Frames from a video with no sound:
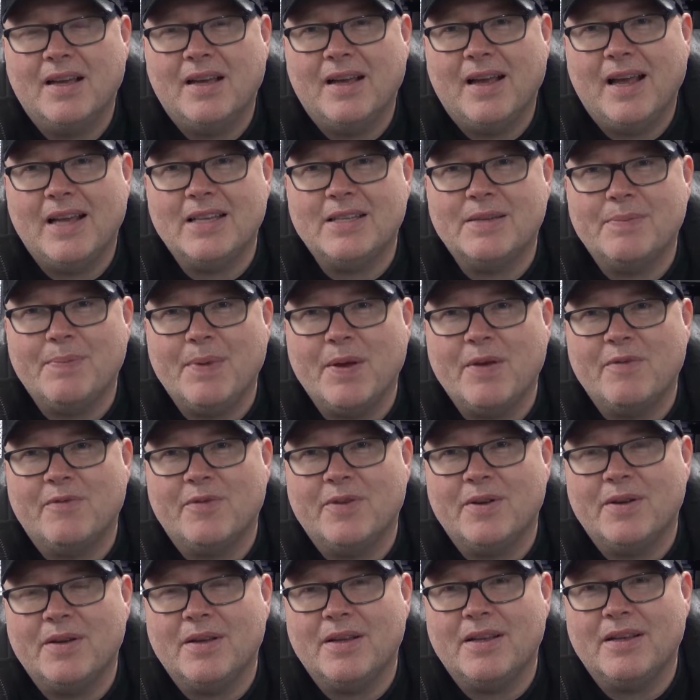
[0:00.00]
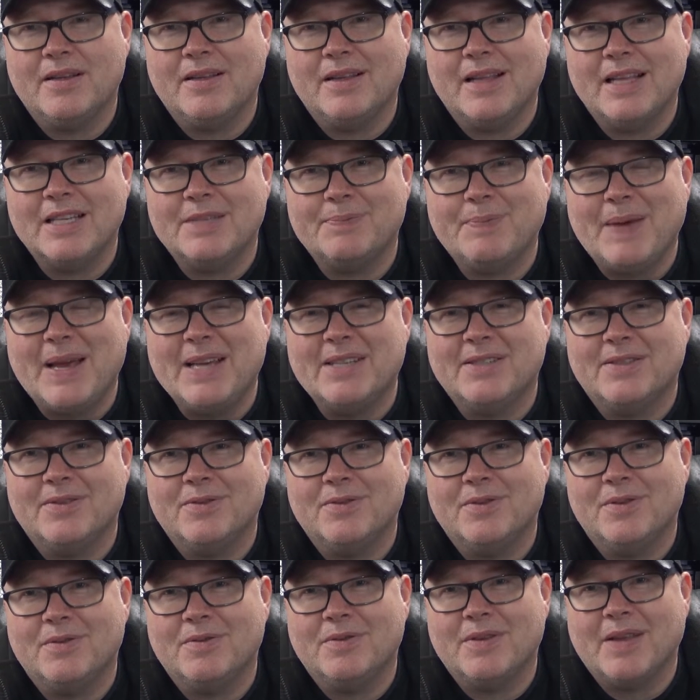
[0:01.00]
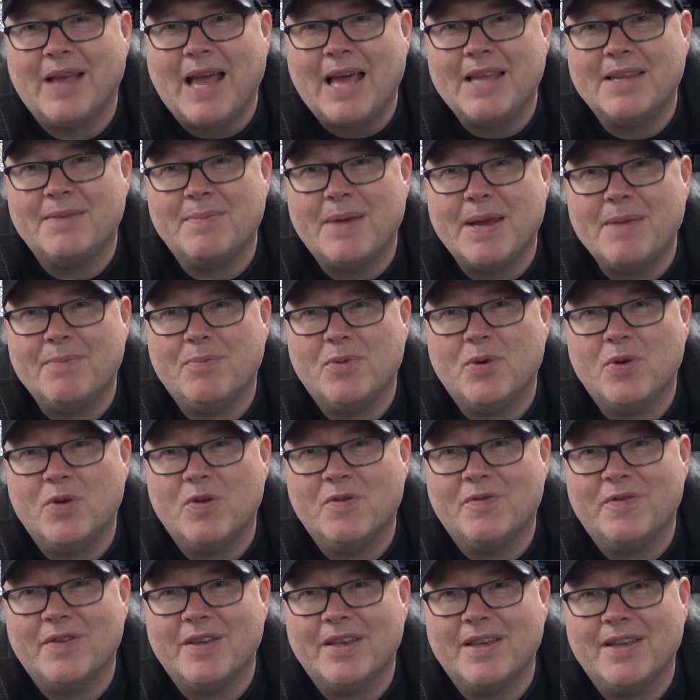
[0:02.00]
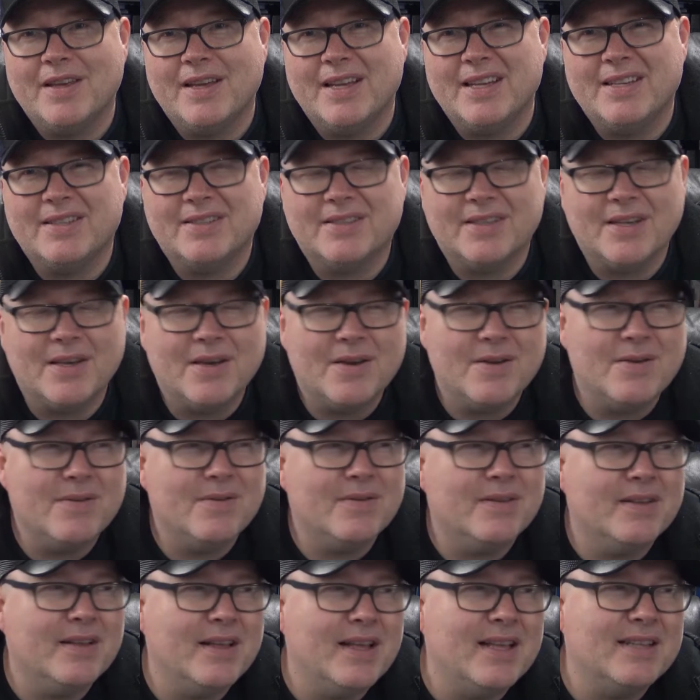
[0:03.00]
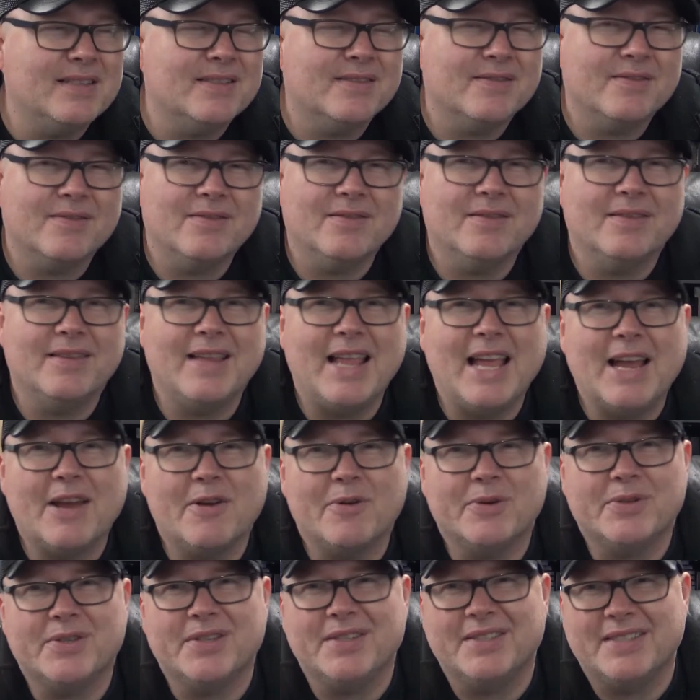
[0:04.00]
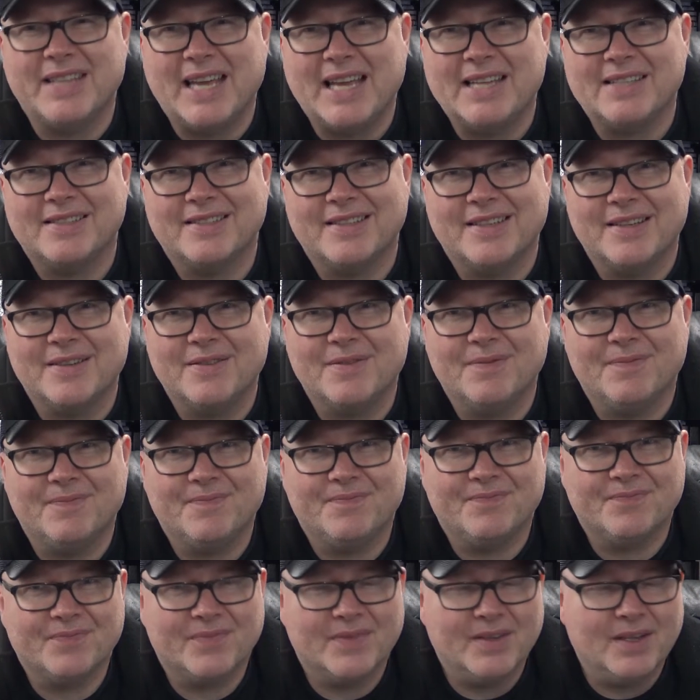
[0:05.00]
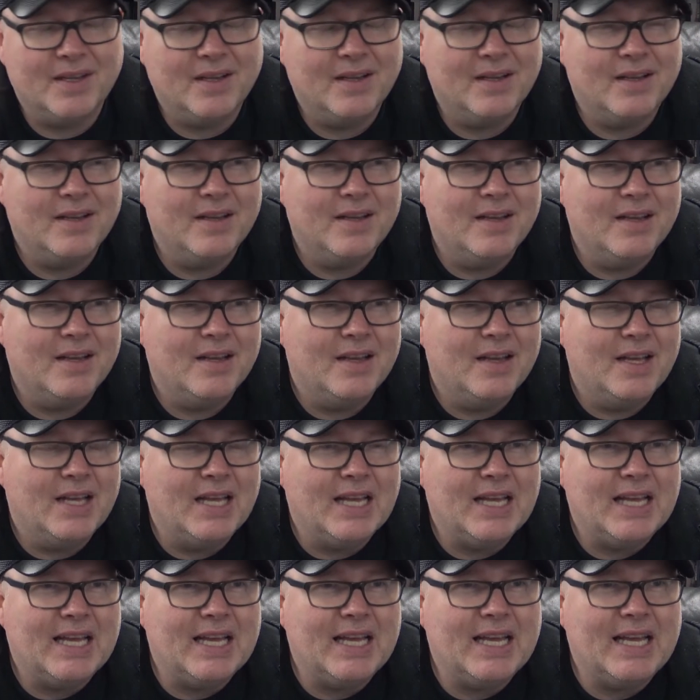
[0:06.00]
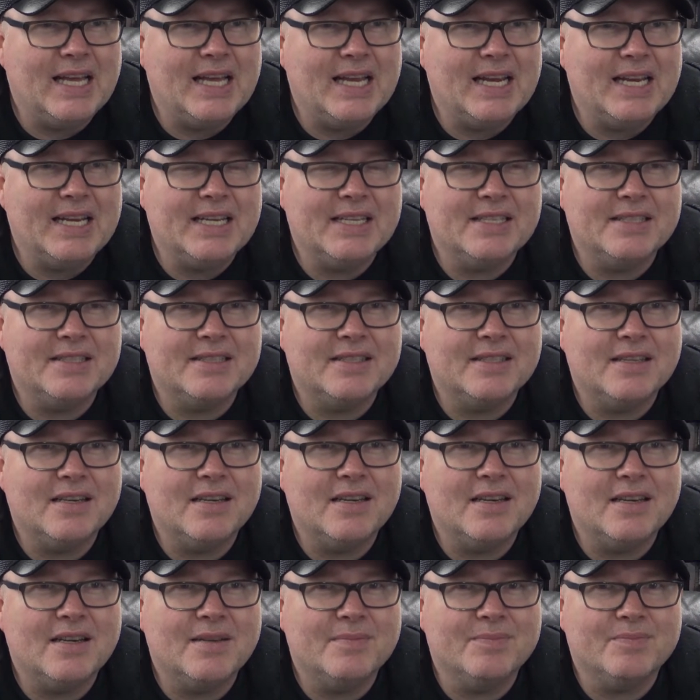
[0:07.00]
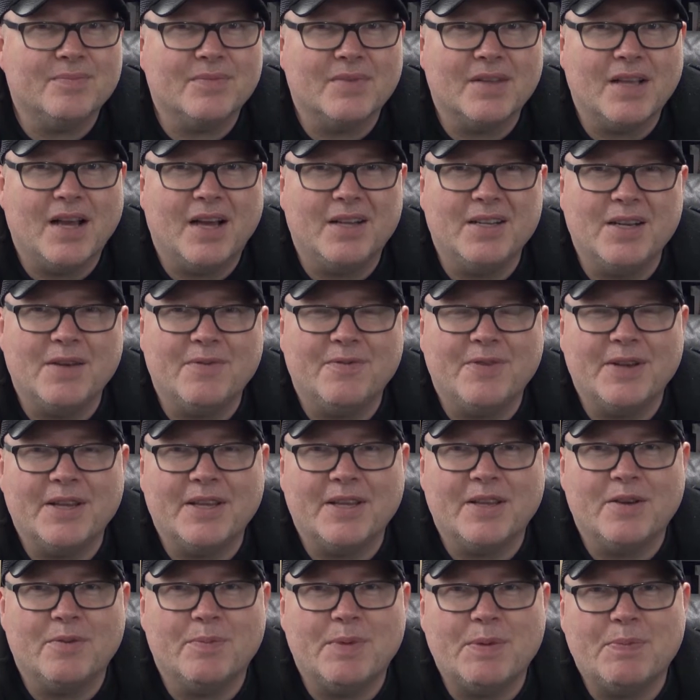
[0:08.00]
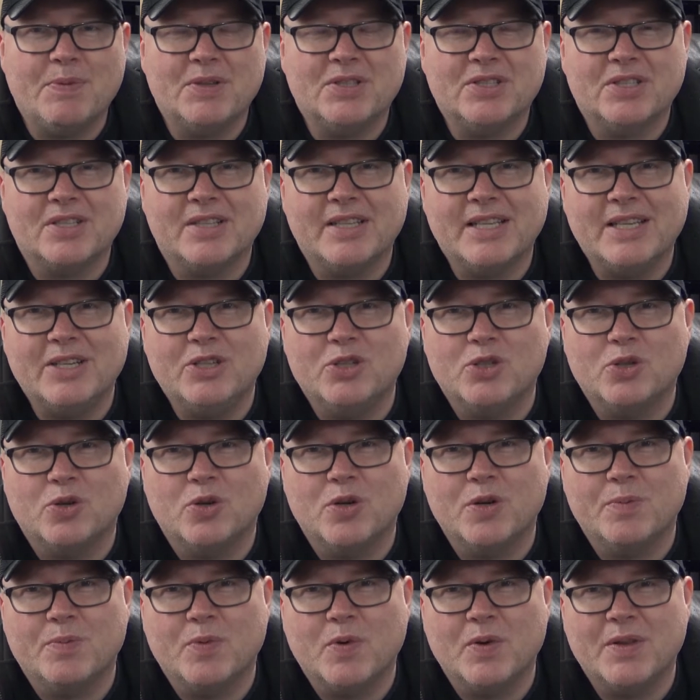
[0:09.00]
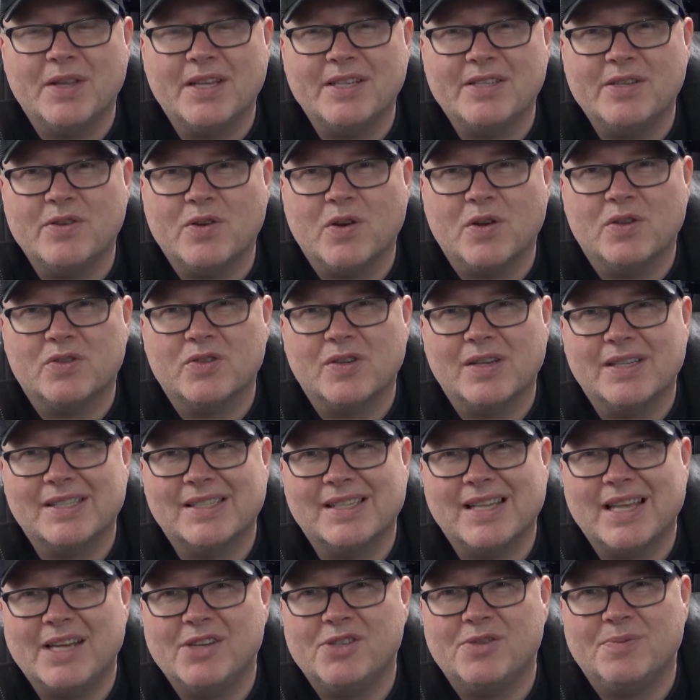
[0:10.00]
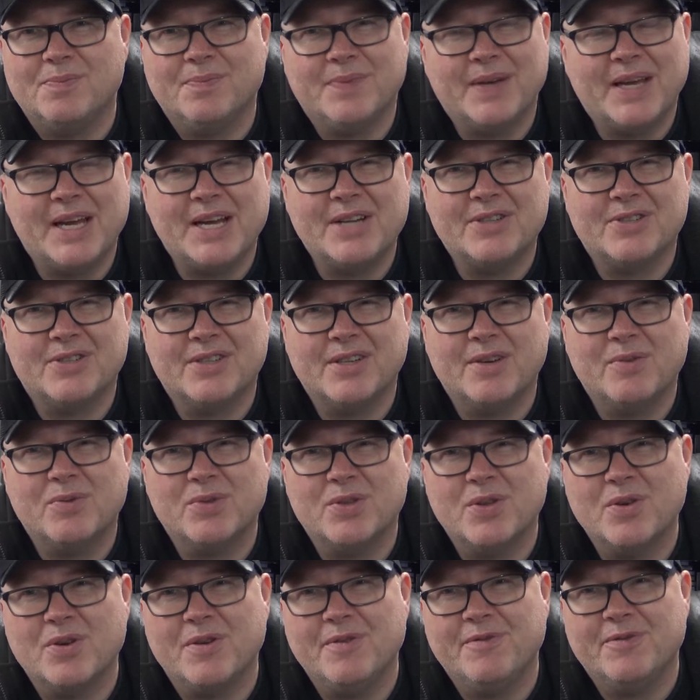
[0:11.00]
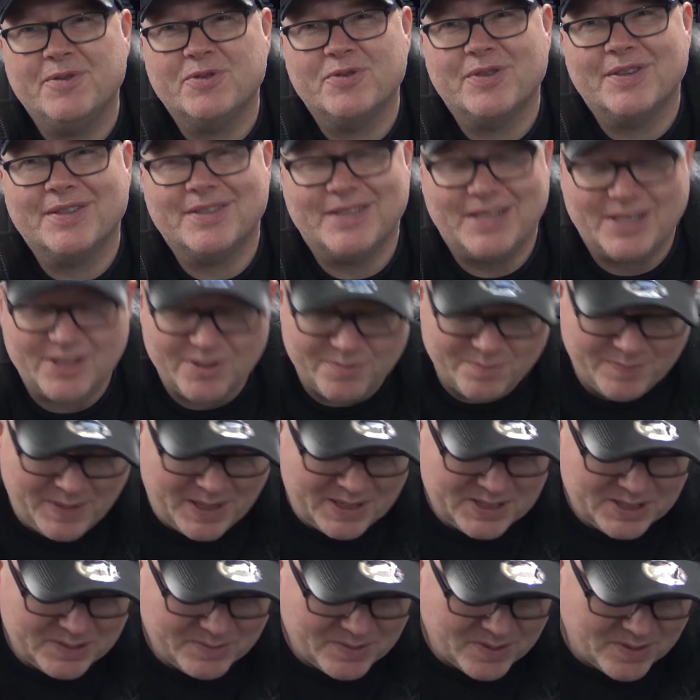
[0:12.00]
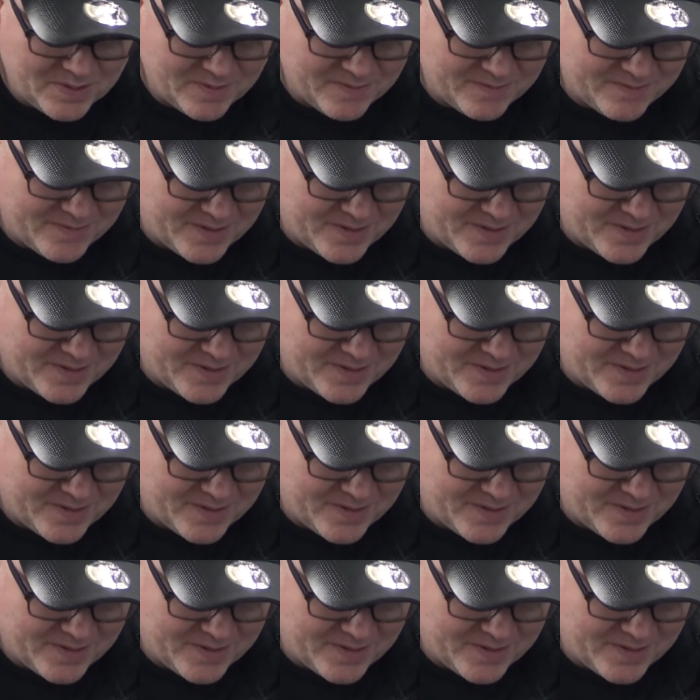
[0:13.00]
bit of a. It's based on the anime movie, and so it's language intensive. And I don't think it'll be particularly enjoyable unless you've got a translation patch. And I was looking for translation patches. I couldn't